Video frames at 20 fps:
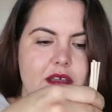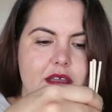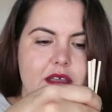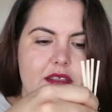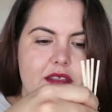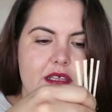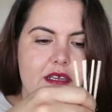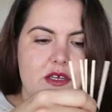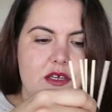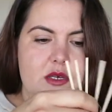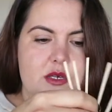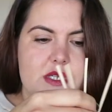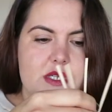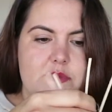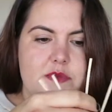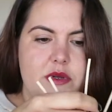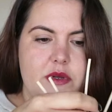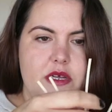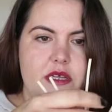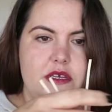And then you
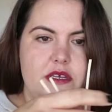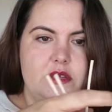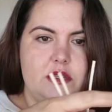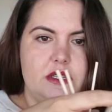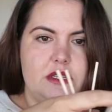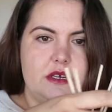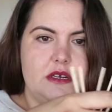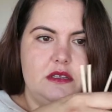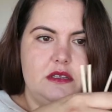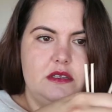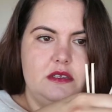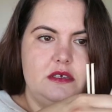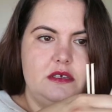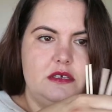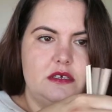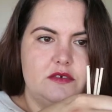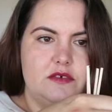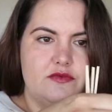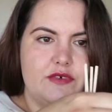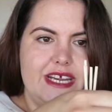just put in your little
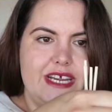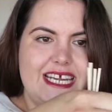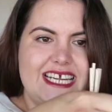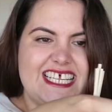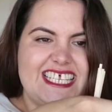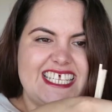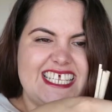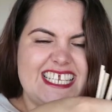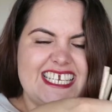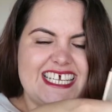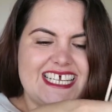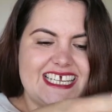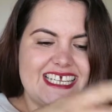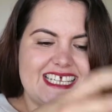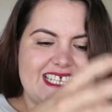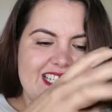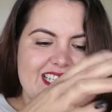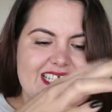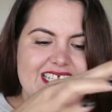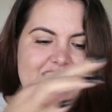reed
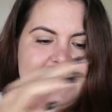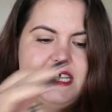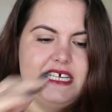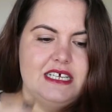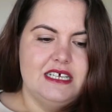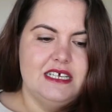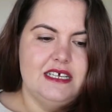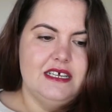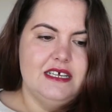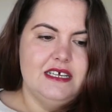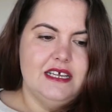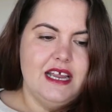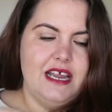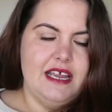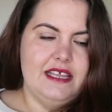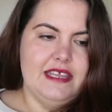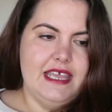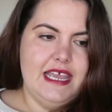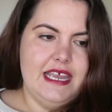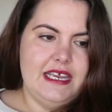sticks
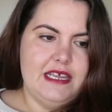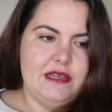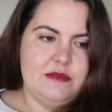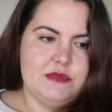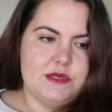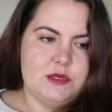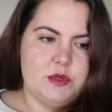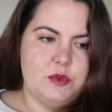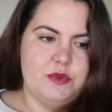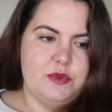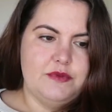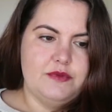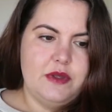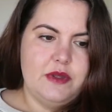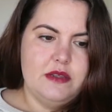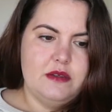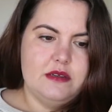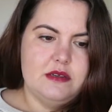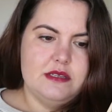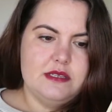and they absorb the
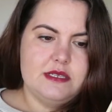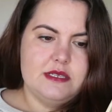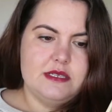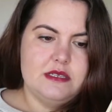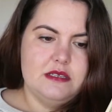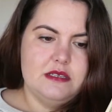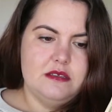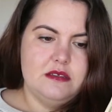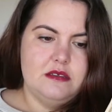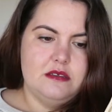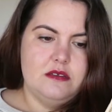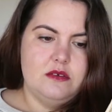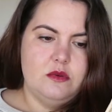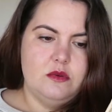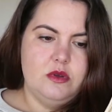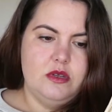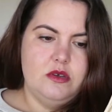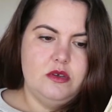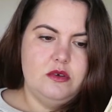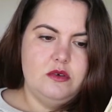fragrance,
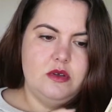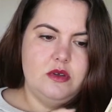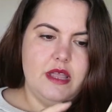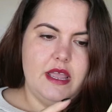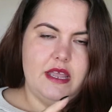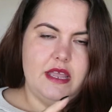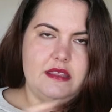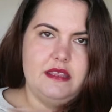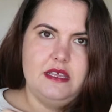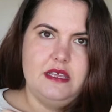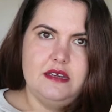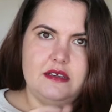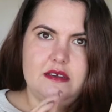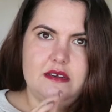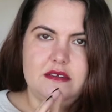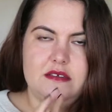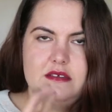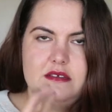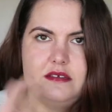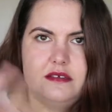oil, and
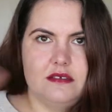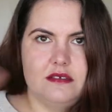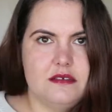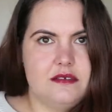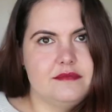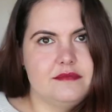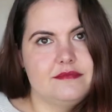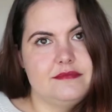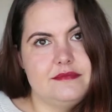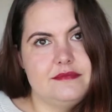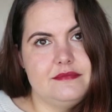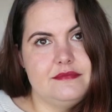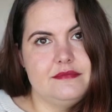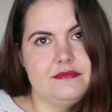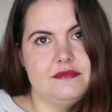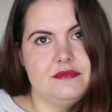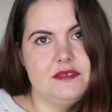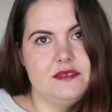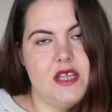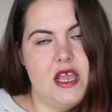then
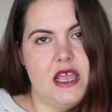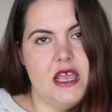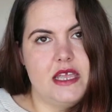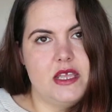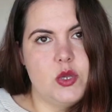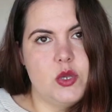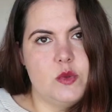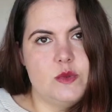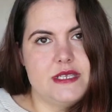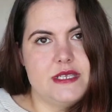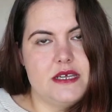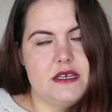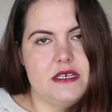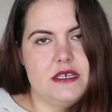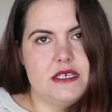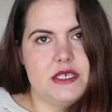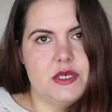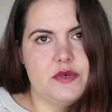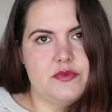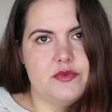goes out
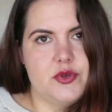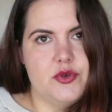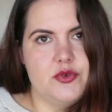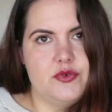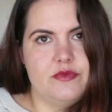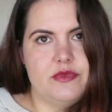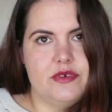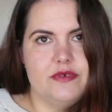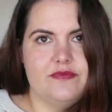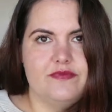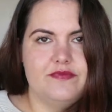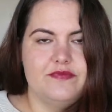into your room.